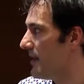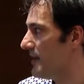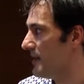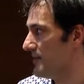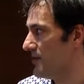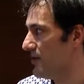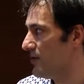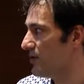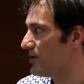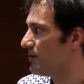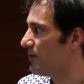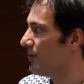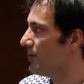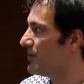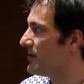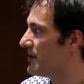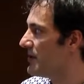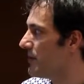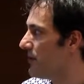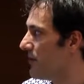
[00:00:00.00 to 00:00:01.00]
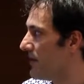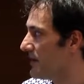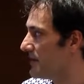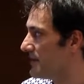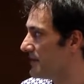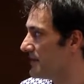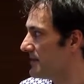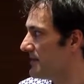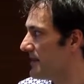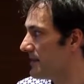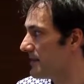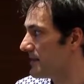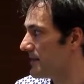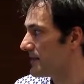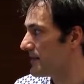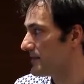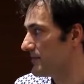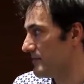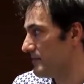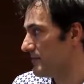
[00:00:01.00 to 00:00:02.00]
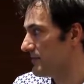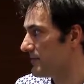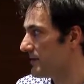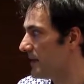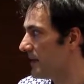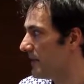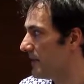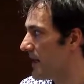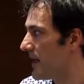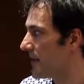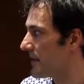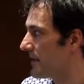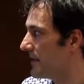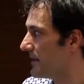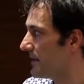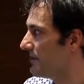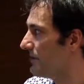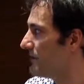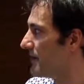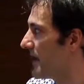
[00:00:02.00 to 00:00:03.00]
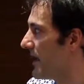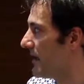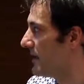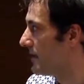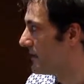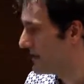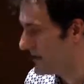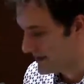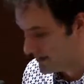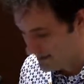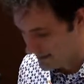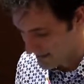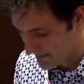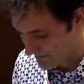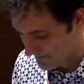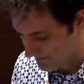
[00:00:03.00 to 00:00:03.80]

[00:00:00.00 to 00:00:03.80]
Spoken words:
those will be the ones that are really likely good candidates.